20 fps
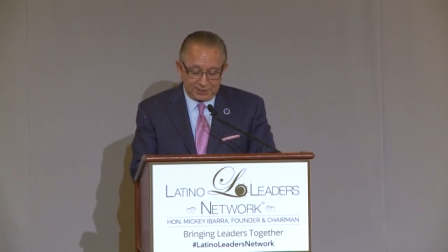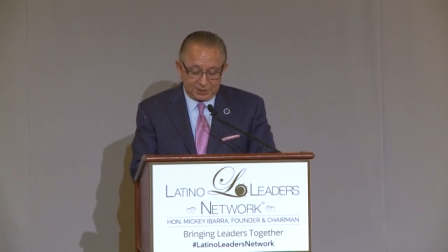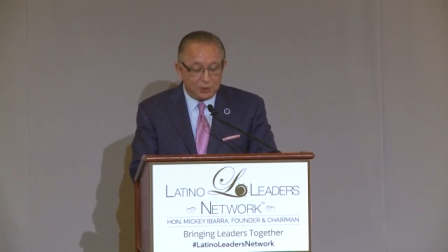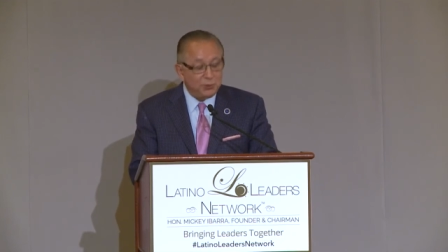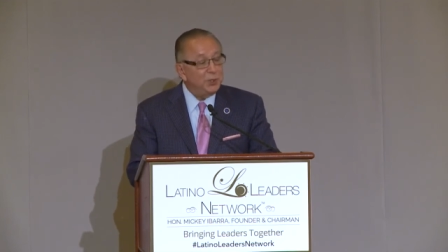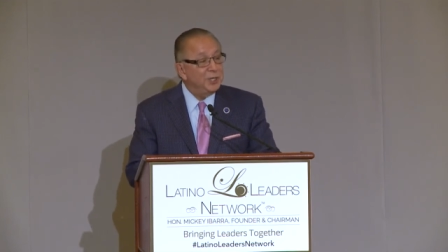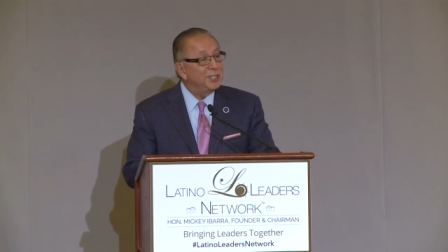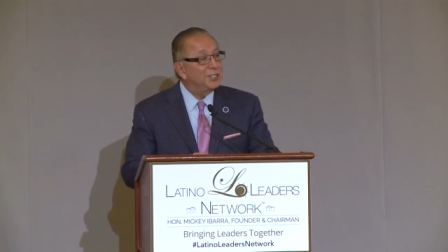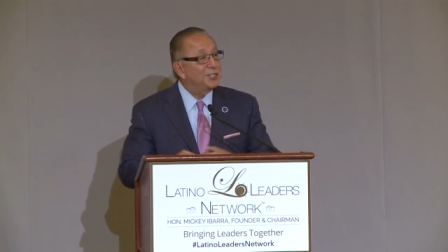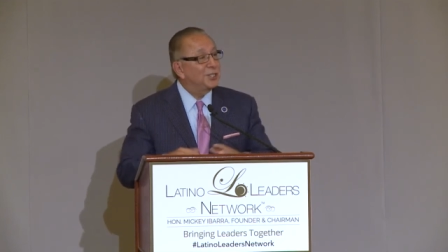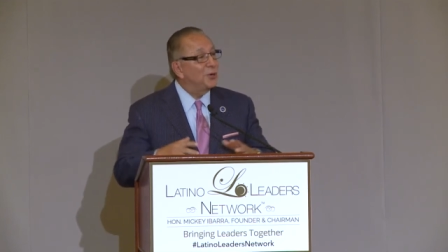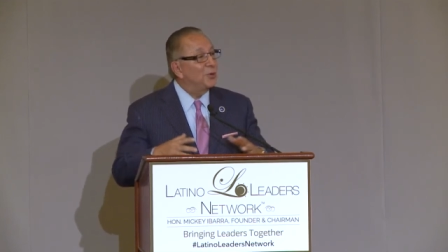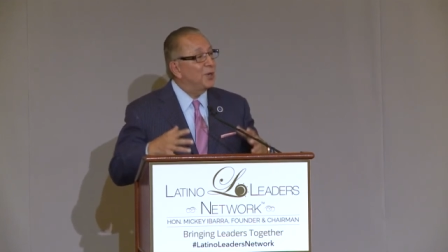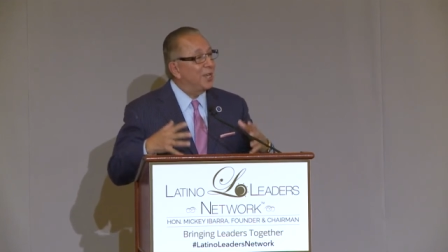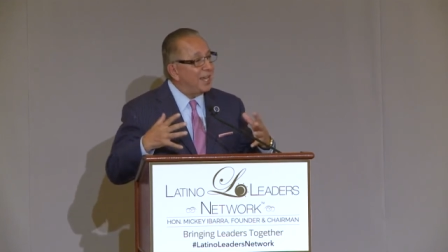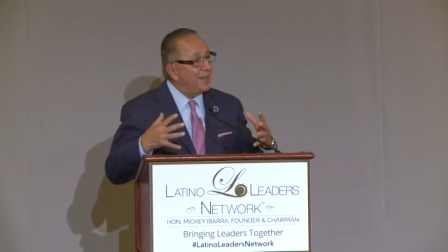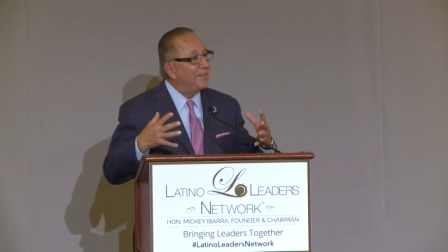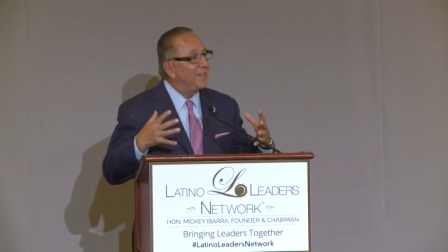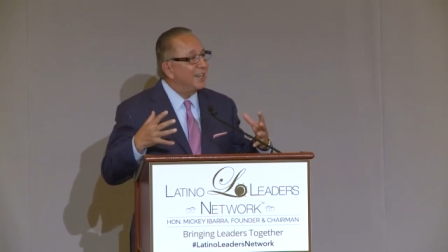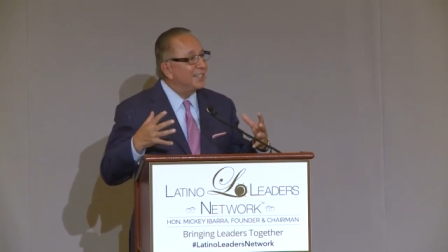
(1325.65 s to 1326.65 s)
Doing so
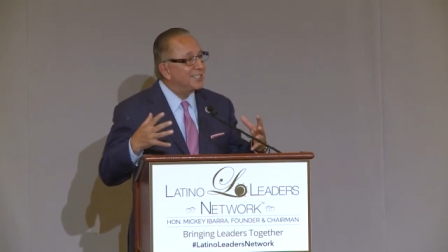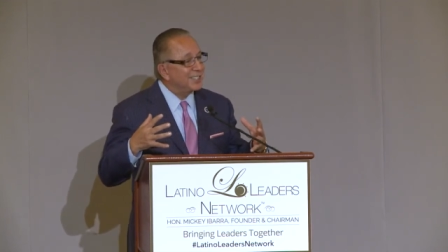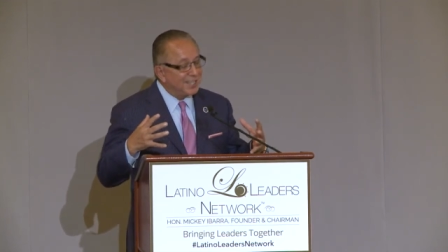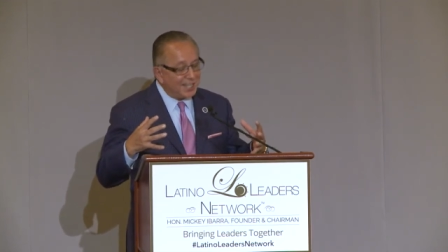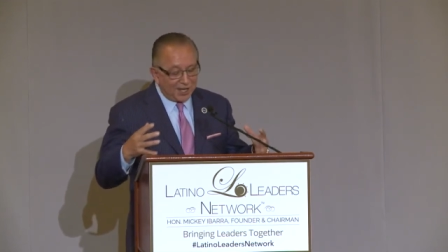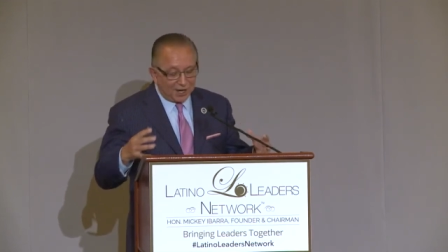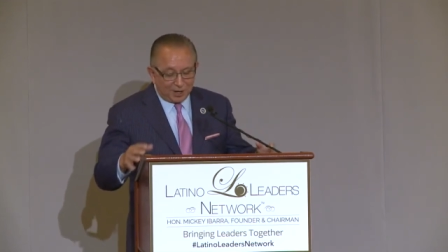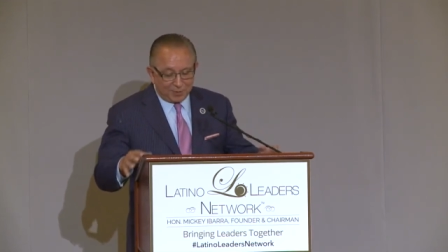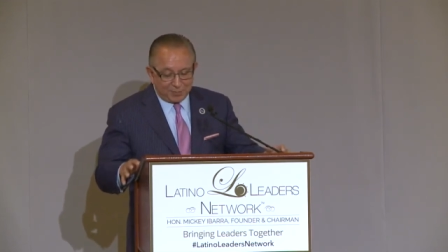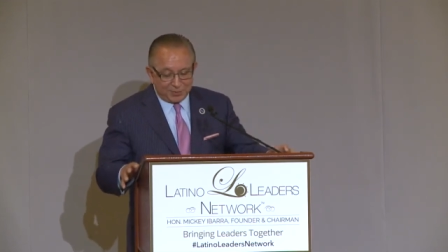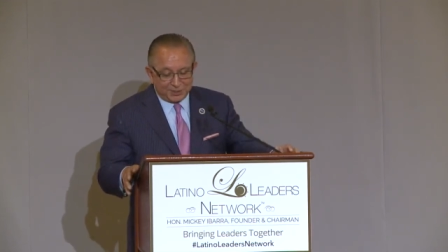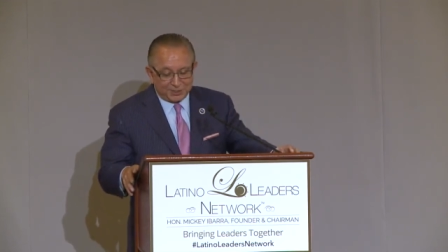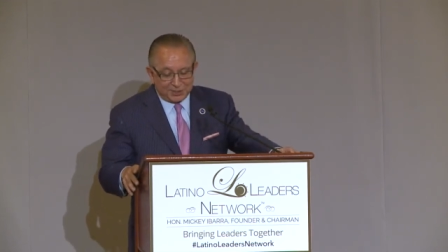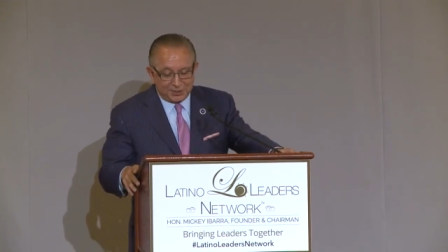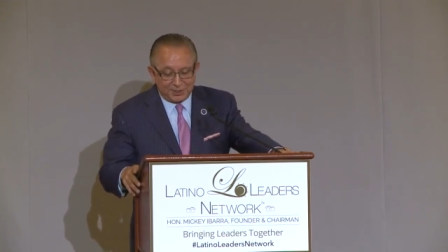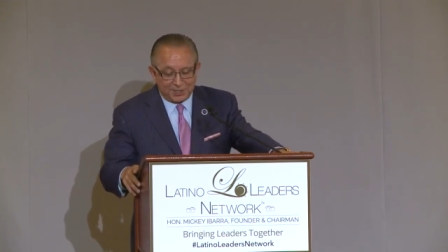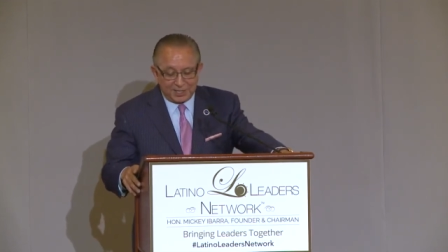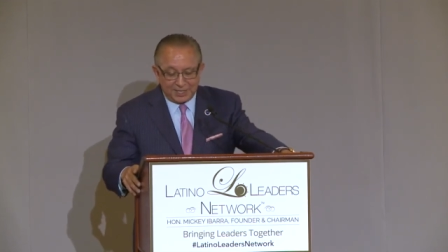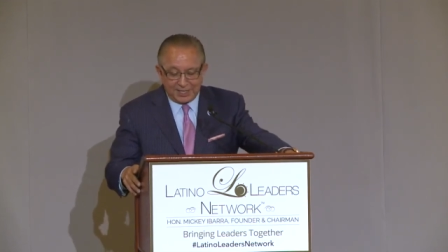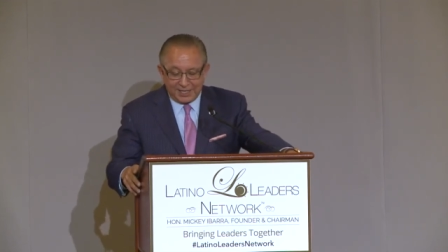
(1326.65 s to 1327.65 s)
gave us the
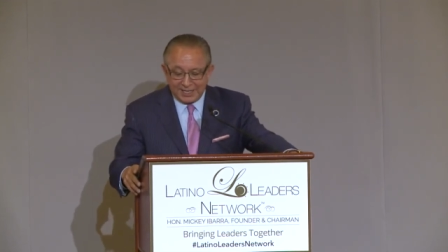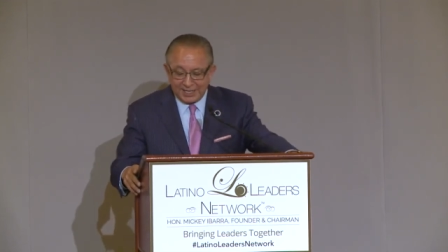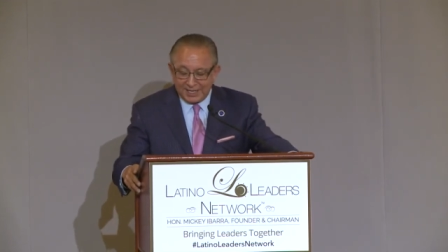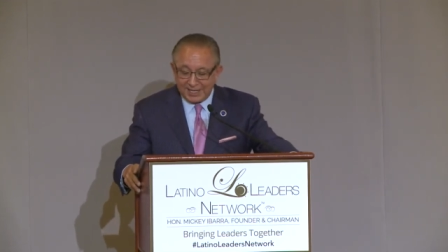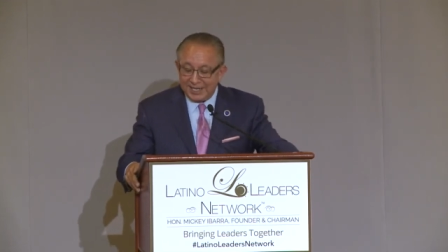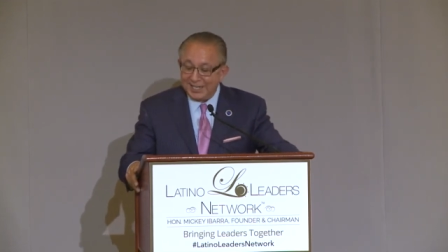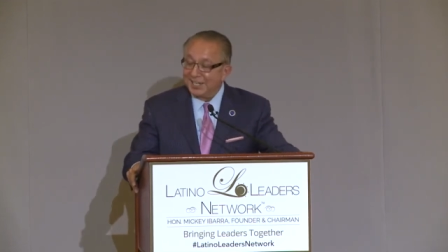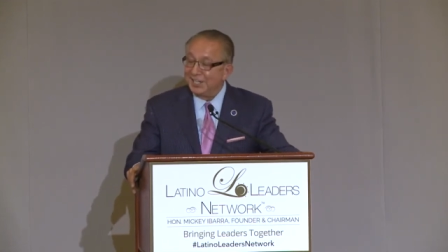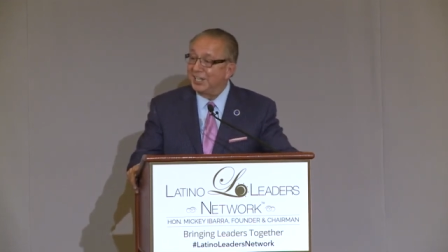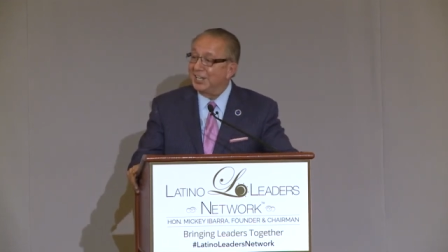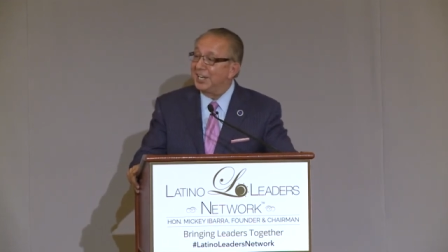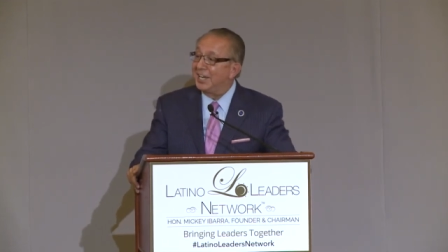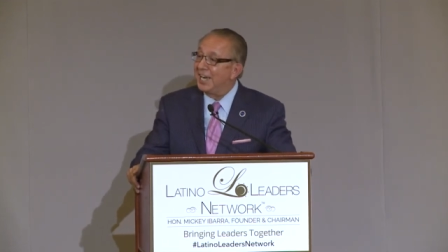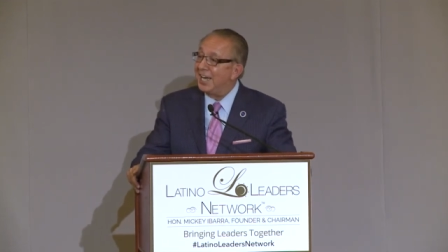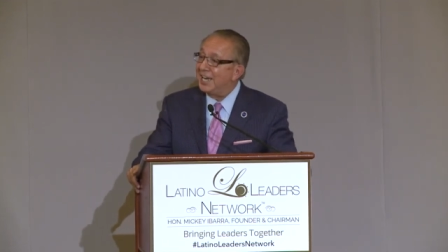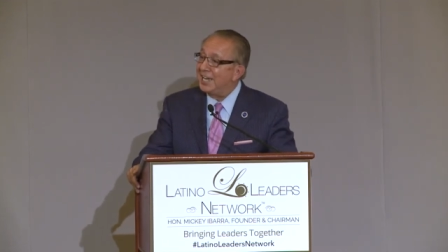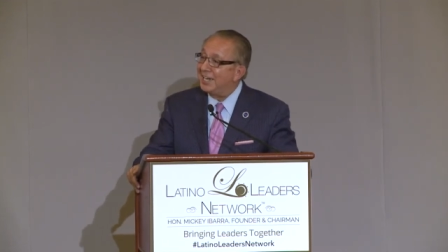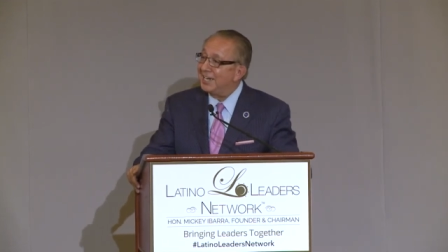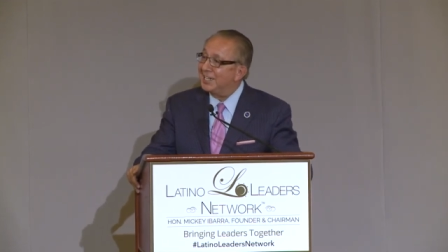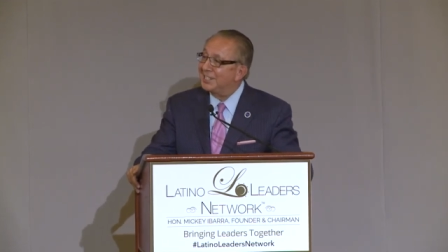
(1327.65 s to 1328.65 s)
opportunity to
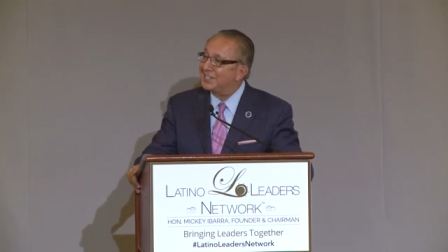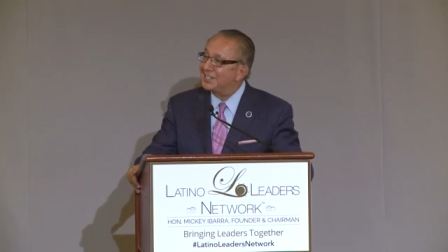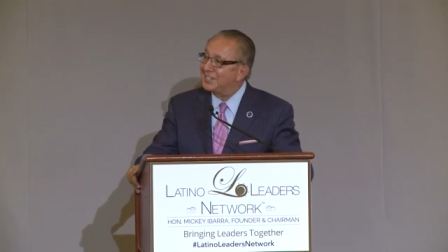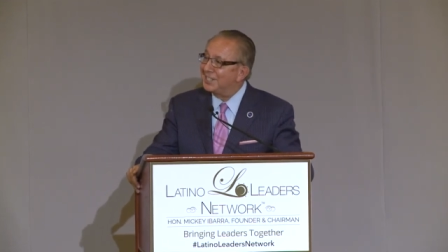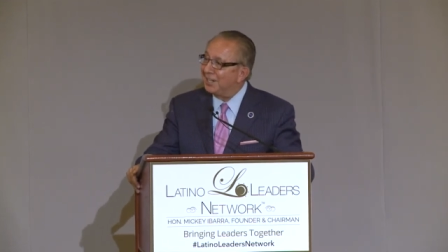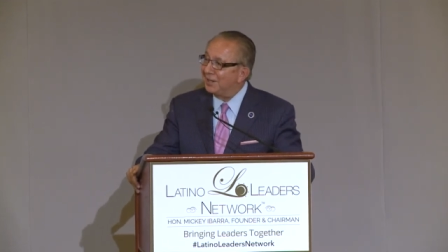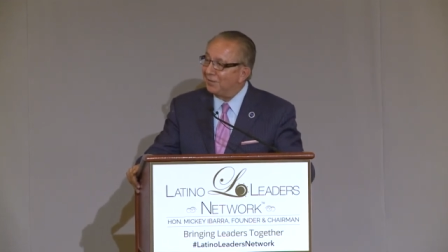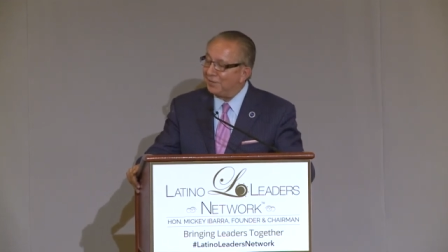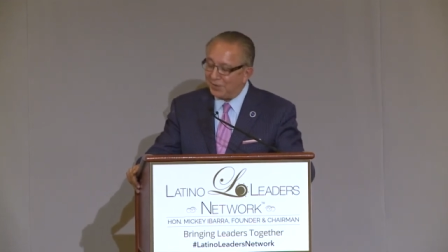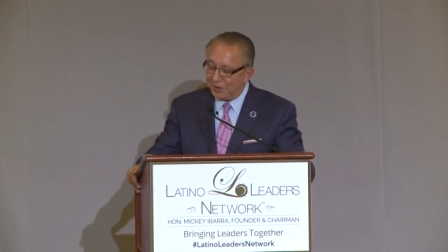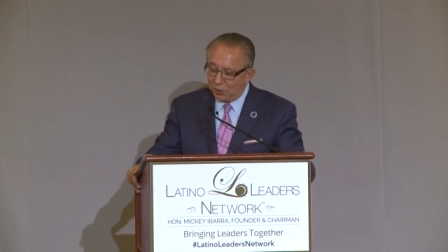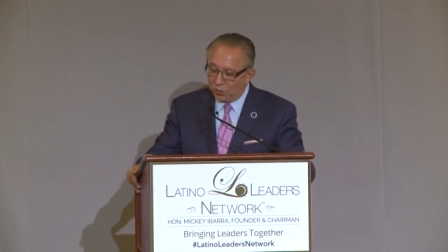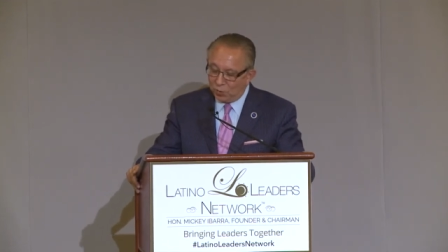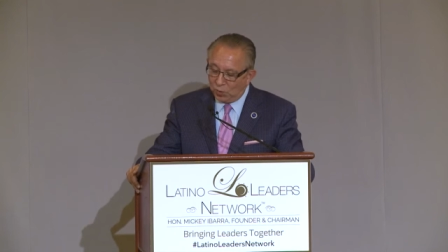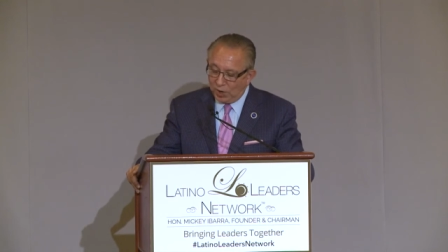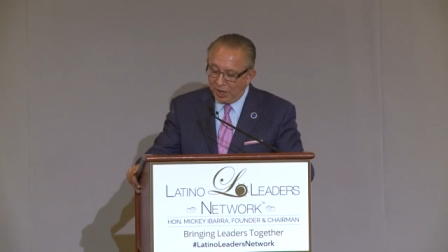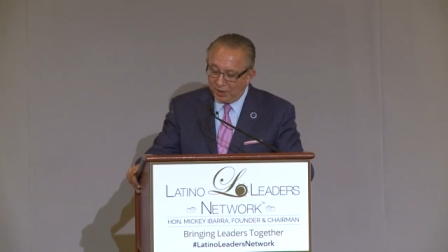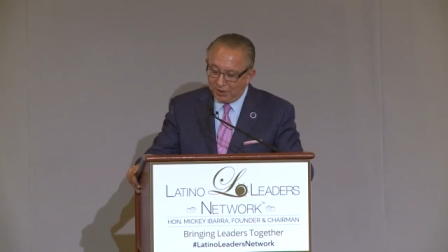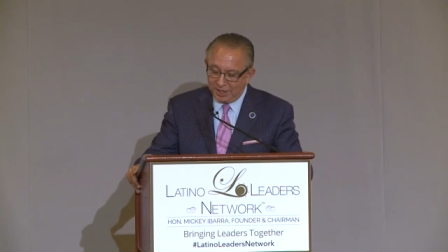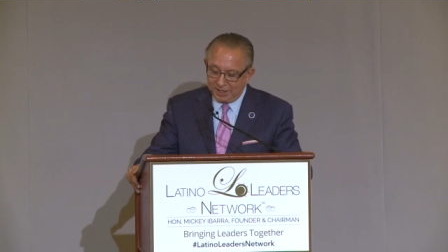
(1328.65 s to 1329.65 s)
gain self
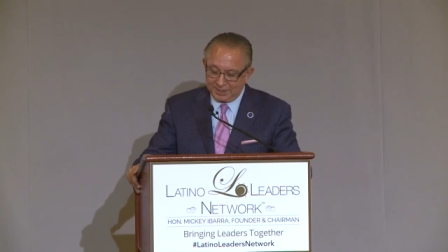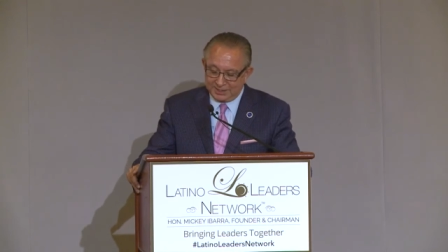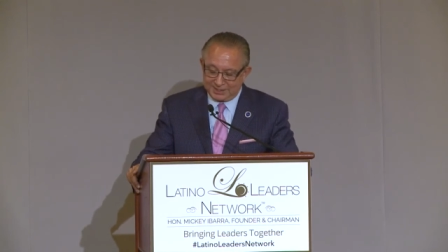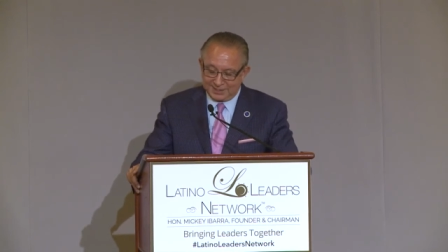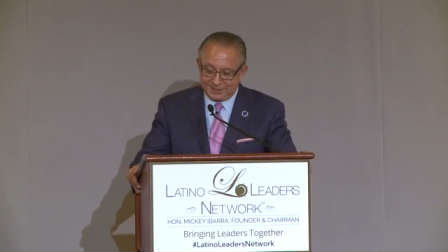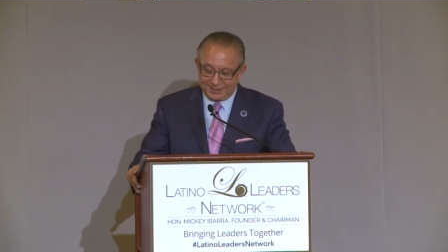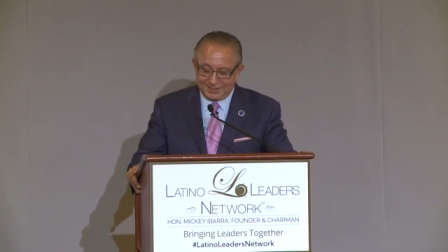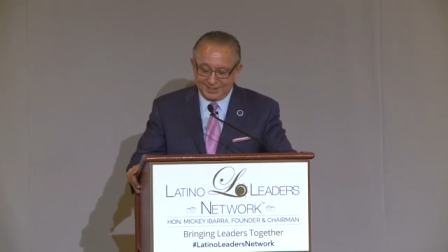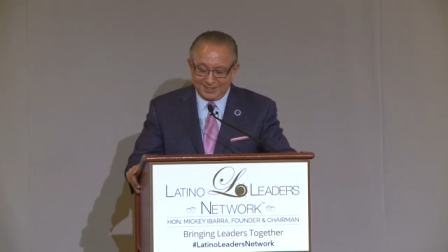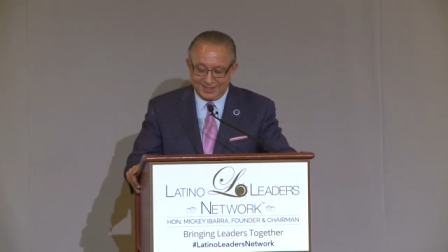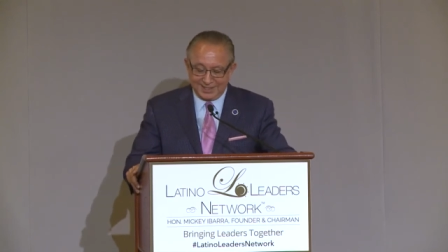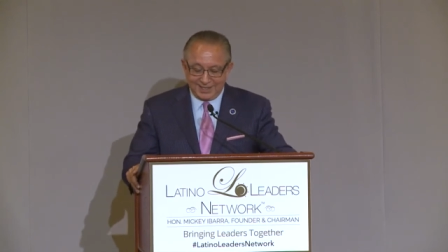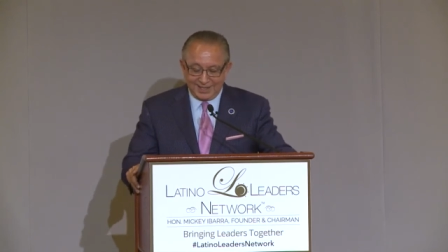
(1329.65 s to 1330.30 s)
awareness